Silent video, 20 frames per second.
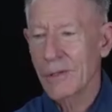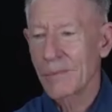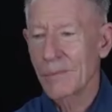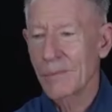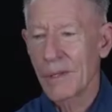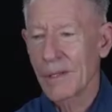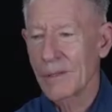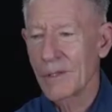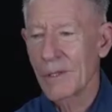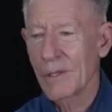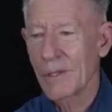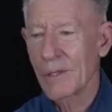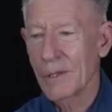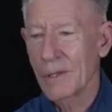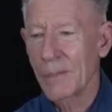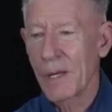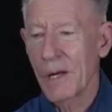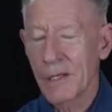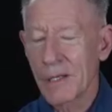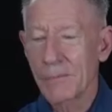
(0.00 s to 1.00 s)

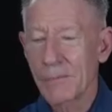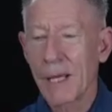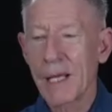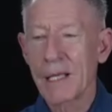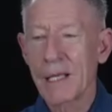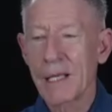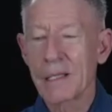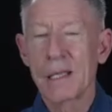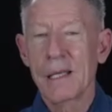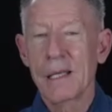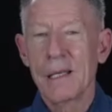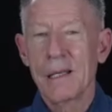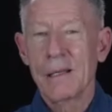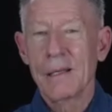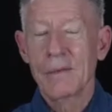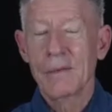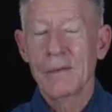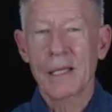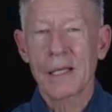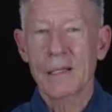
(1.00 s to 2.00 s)
American bands
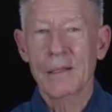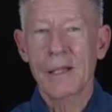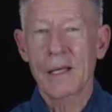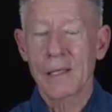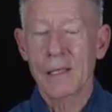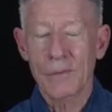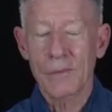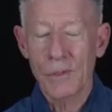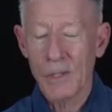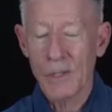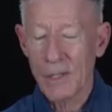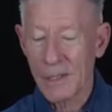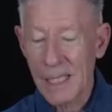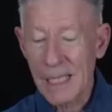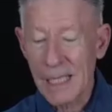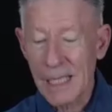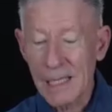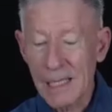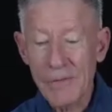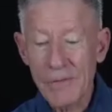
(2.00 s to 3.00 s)
like a
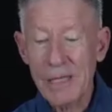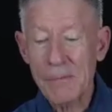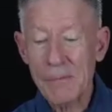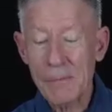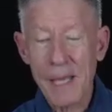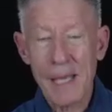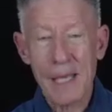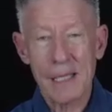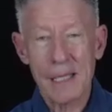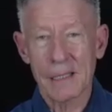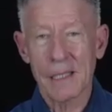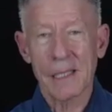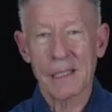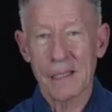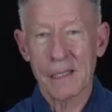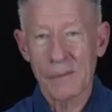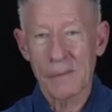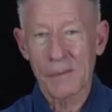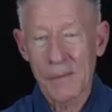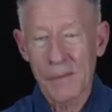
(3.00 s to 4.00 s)
TV band
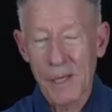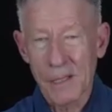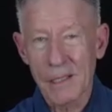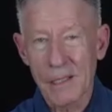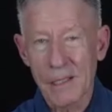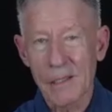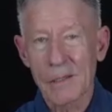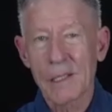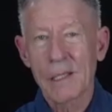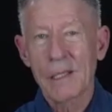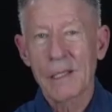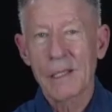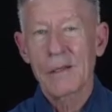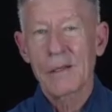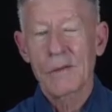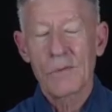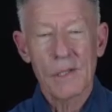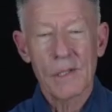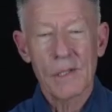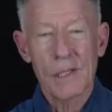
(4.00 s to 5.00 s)
like the Monkees
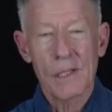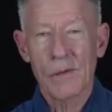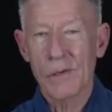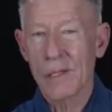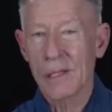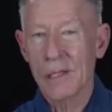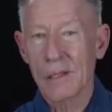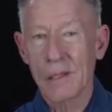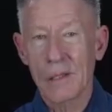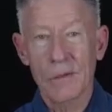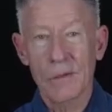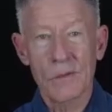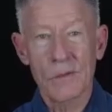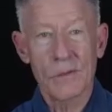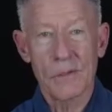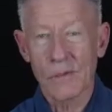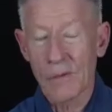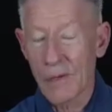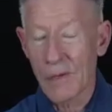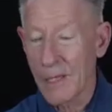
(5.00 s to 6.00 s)
recording those
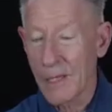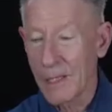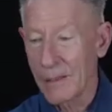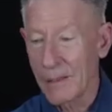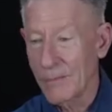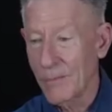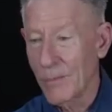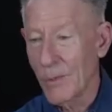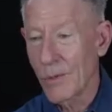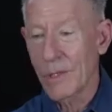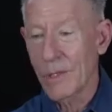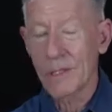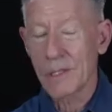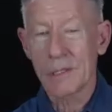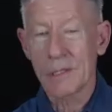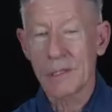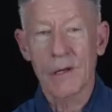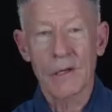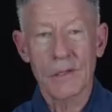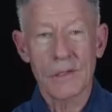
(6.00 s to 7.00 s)
great voice
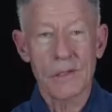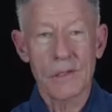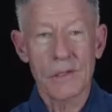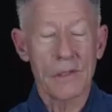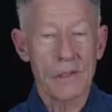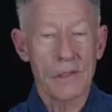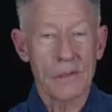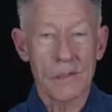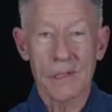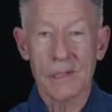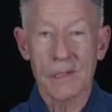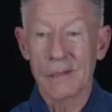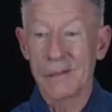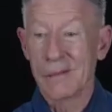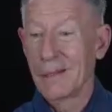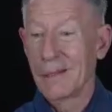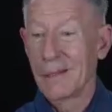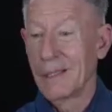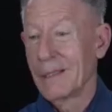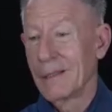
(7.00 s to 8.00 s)
and heart songs and
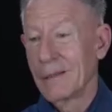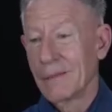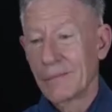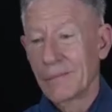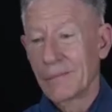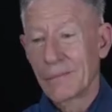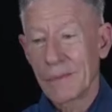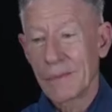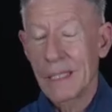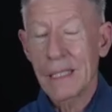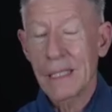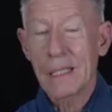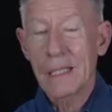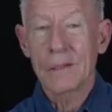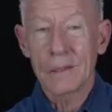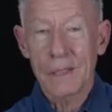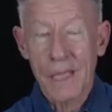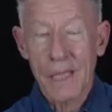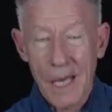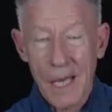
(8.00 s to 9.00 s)

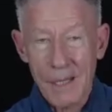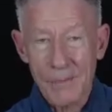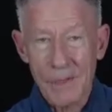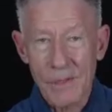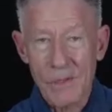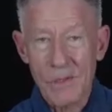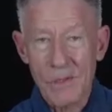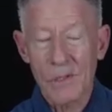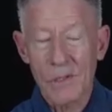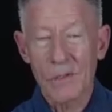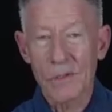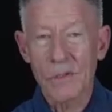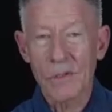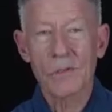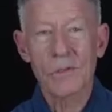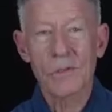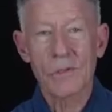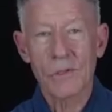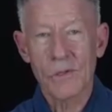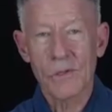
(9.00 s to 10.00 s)
Neil Diamond songs,
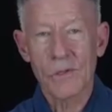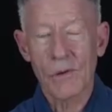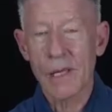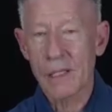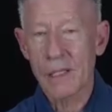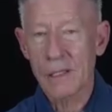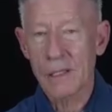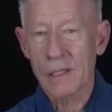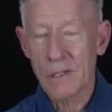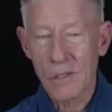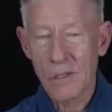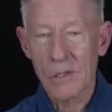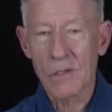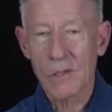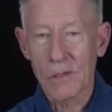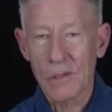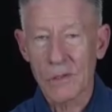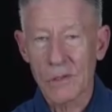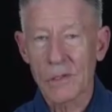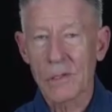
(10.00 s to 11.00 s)
those great
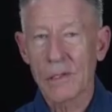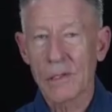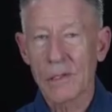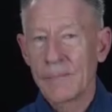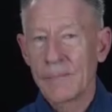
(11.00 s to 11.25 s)
songs